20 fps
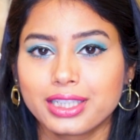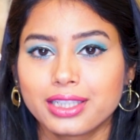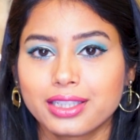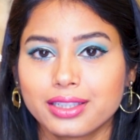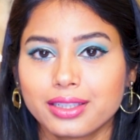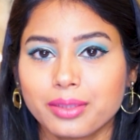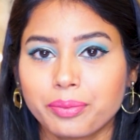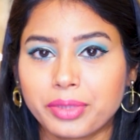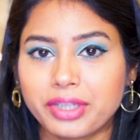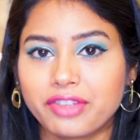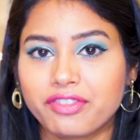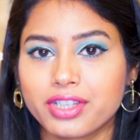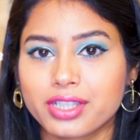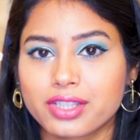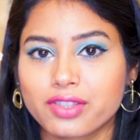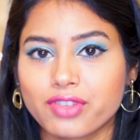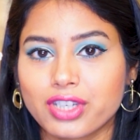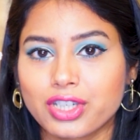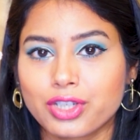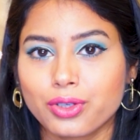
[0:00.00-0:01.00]
in the
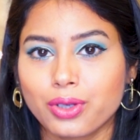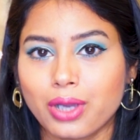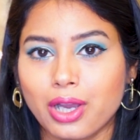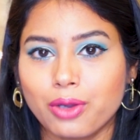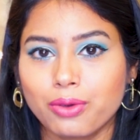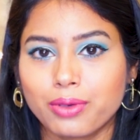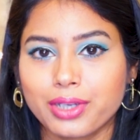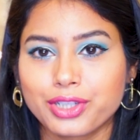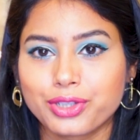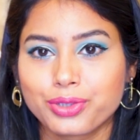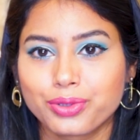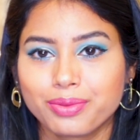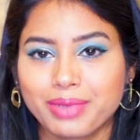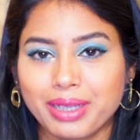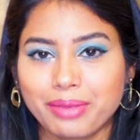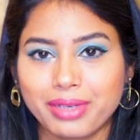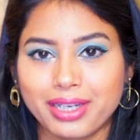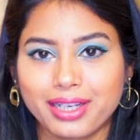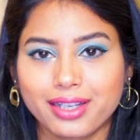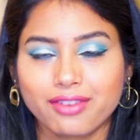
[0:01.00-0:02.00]
previous video how I do
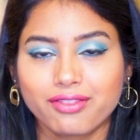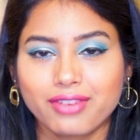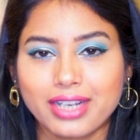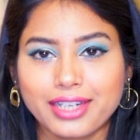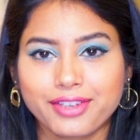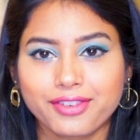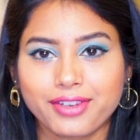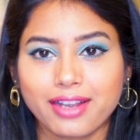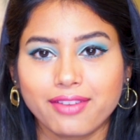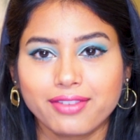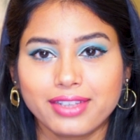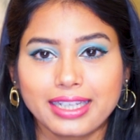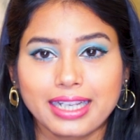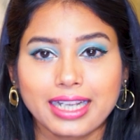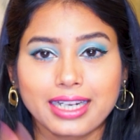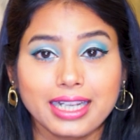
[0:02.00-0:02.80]
my makeup while traveling,